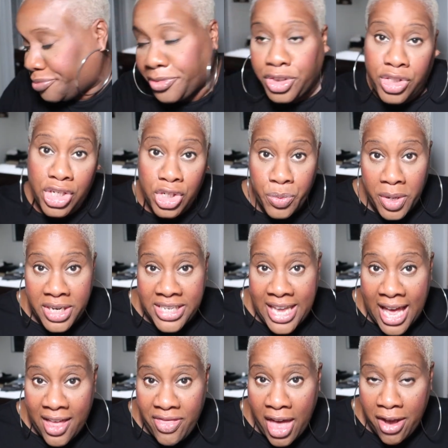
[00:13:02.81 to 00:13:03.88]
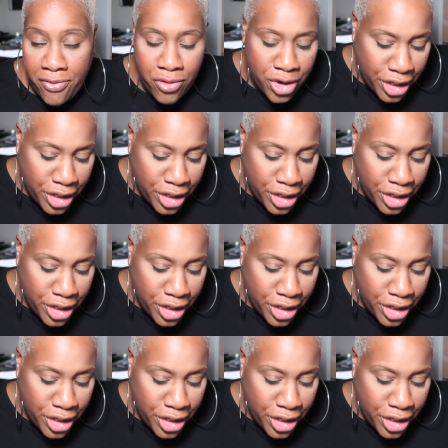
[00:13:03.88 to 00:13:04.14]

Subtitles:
So I just wanted to add that for